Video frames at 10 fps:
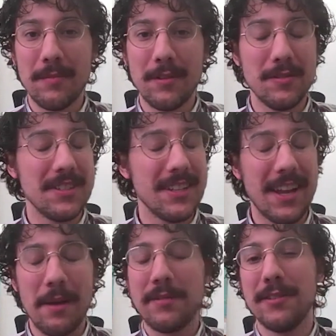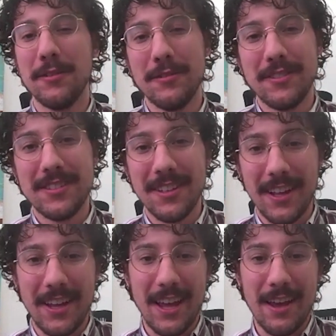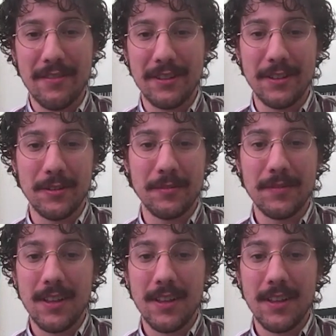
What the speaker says: It was an absolute delight having you.